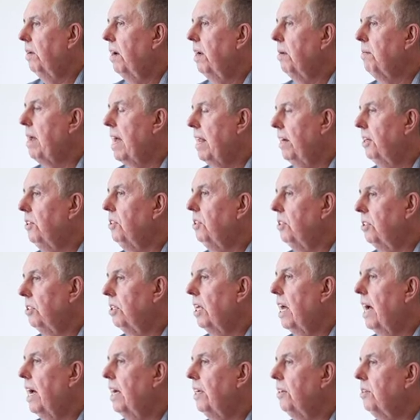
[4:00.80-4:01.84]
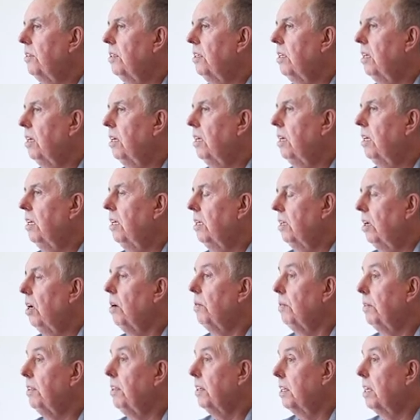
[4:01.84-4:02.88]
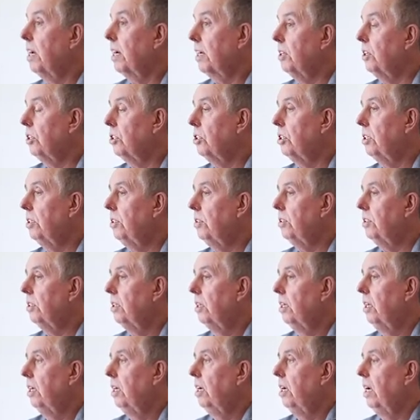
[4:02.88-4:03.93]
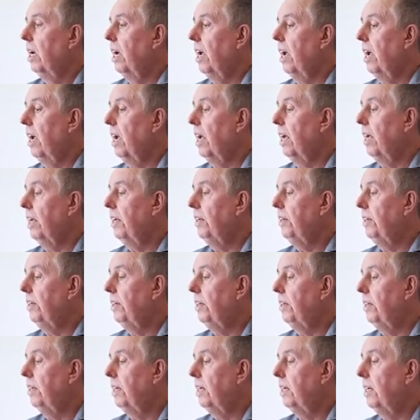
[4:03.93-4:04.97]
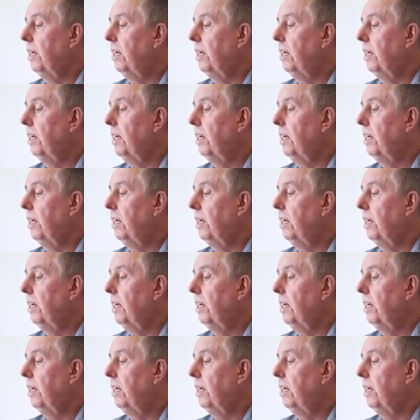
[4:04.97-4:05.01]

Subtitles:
Ray manages that along with the technicians, and